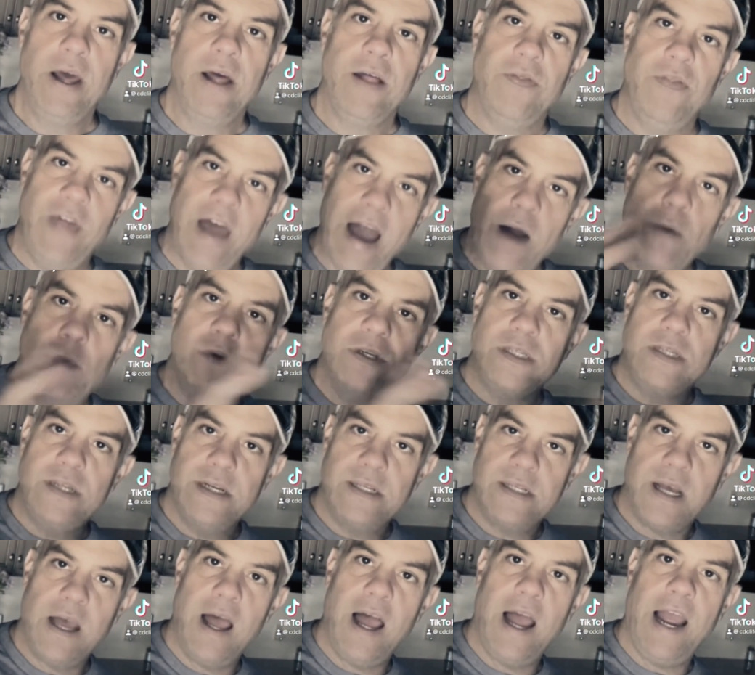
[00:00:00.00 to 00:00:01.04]
that was the
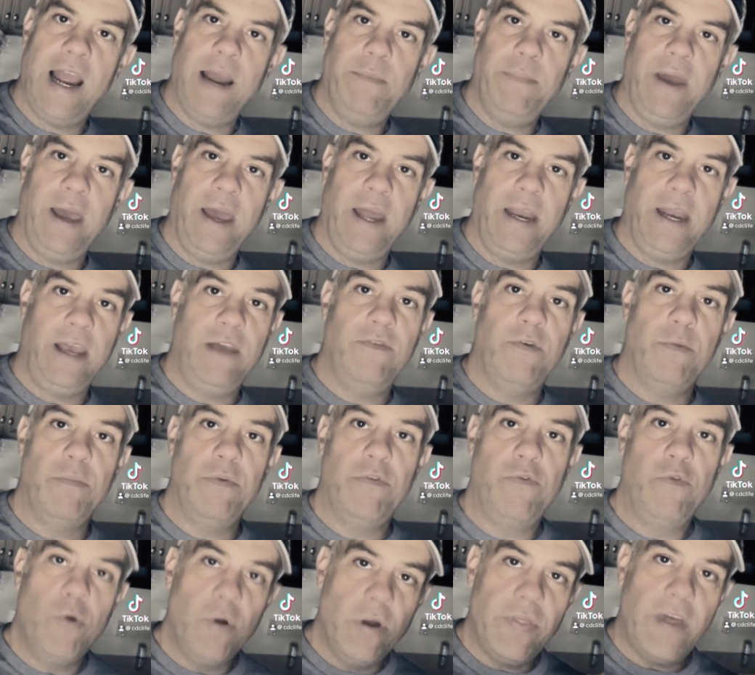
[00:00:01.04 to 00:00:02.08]
time, and even
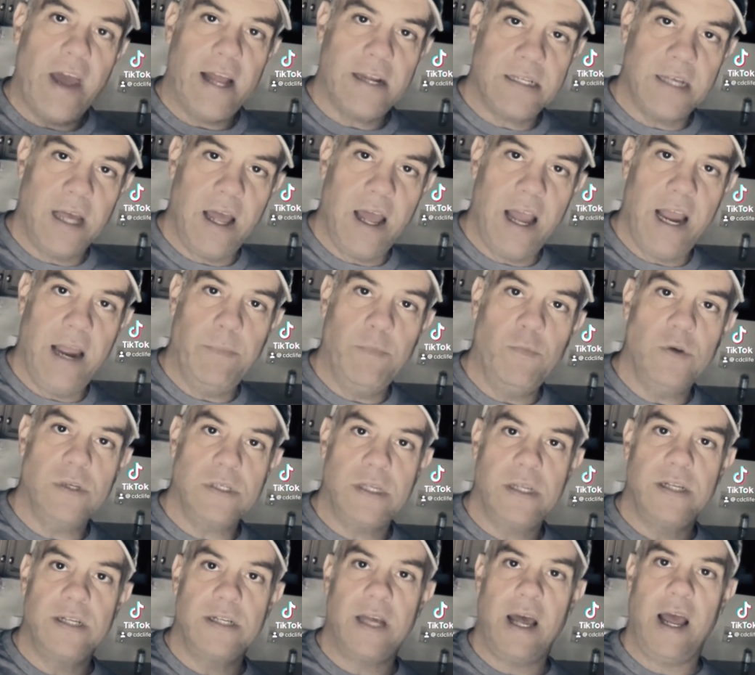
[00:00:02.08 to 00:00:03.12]
before that time was
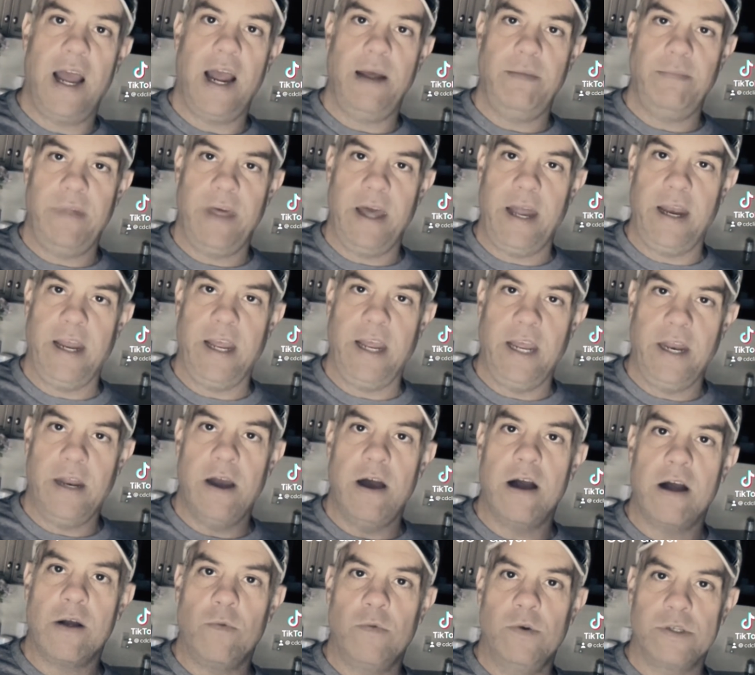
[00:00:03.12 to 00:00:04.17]
the time that
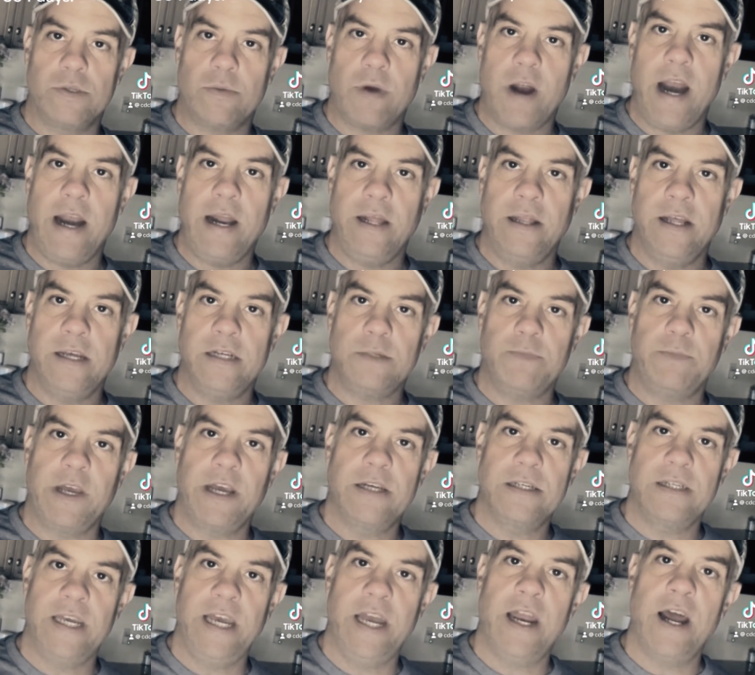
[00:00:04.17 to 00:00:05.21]
Enoch was writing this,
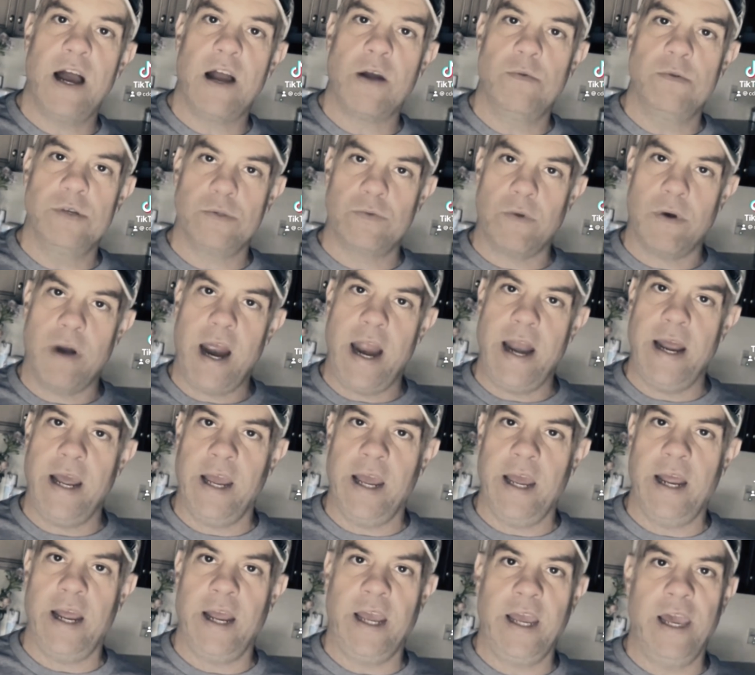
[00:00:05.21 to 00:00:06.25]
because Enoch was writing
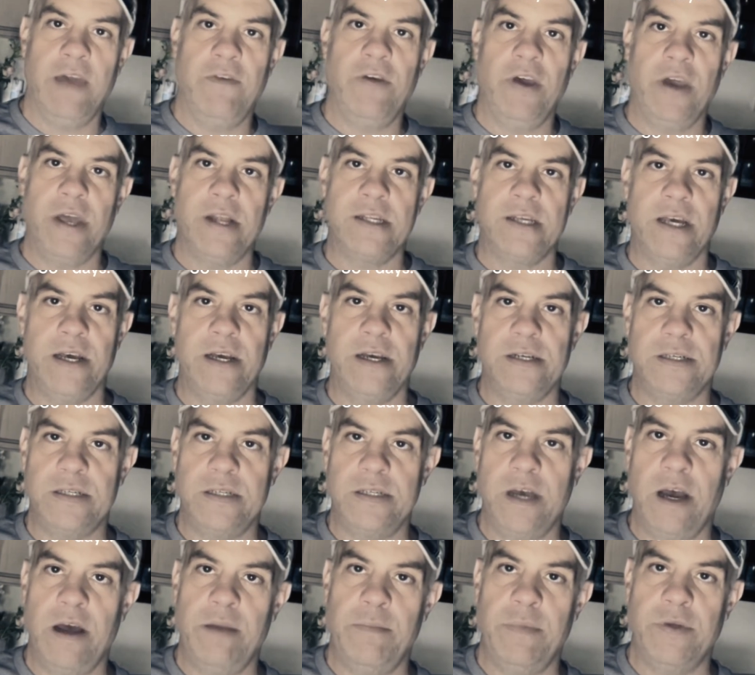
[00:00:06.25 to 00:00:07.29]
it and giving it to his
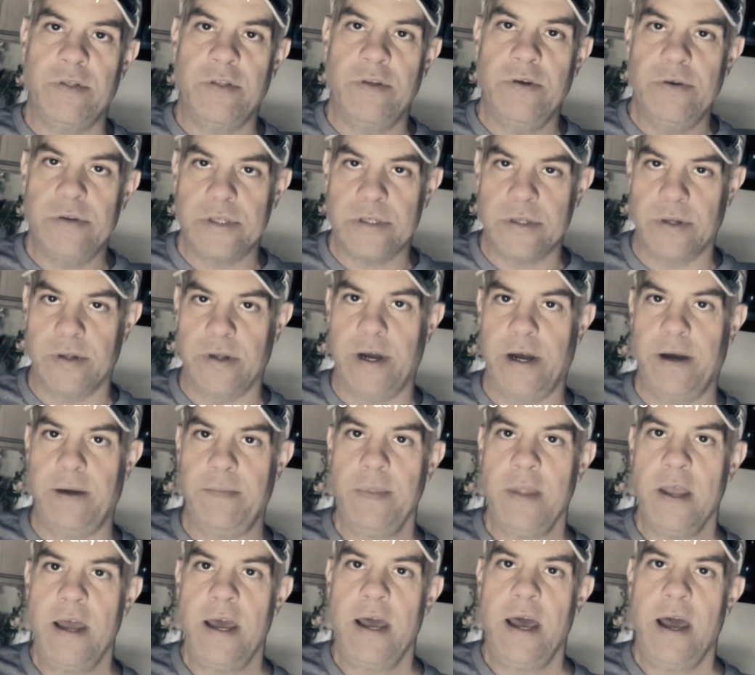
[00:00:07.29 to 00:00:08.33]
son Methuselah.
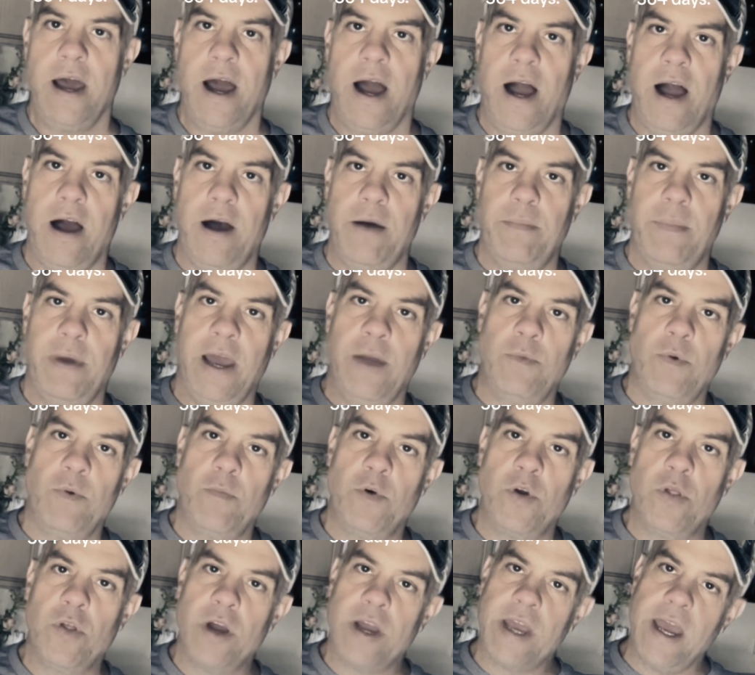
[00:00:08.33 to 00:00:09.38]
And when we're
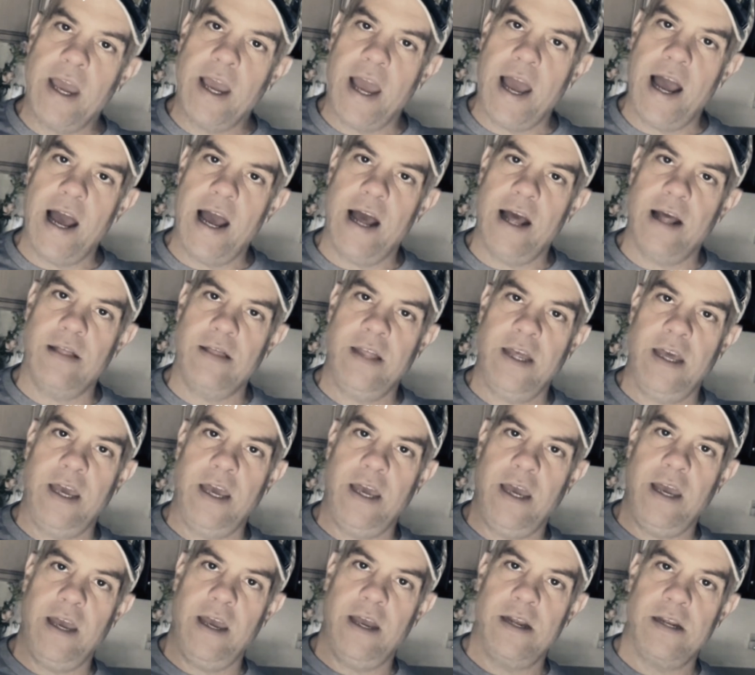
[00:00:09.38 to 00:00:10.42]
looking at
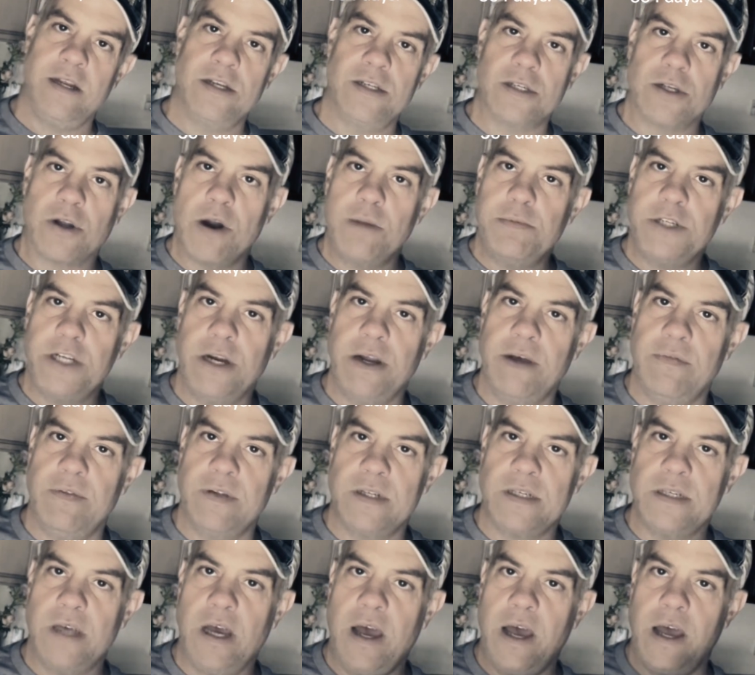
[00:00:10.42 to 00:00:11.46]
the description of the
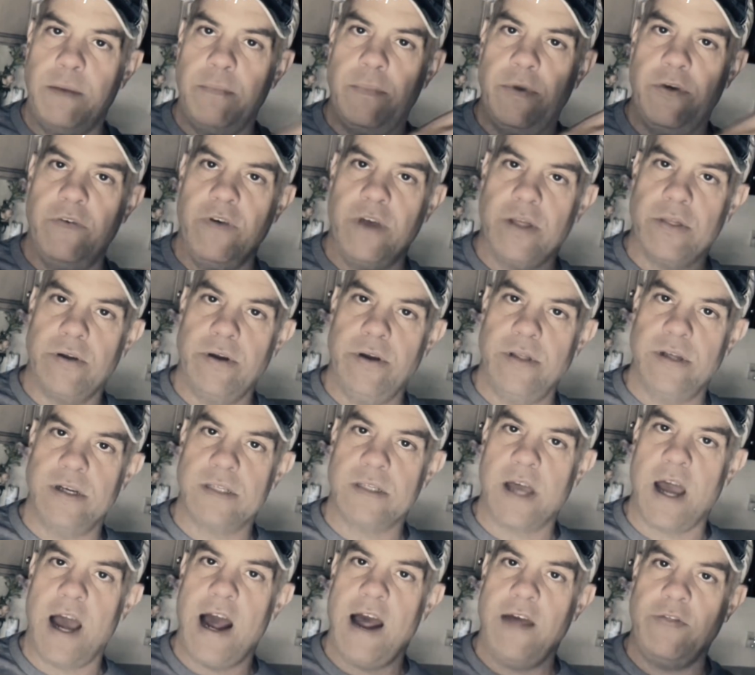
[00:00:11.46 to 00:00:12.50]
sun moving through the
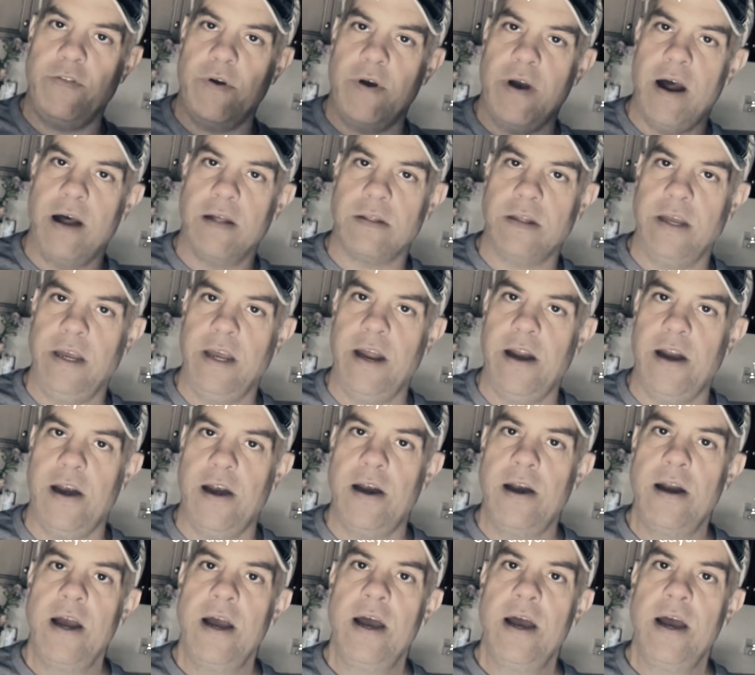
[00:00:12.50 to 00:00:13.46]
sky throughout the year,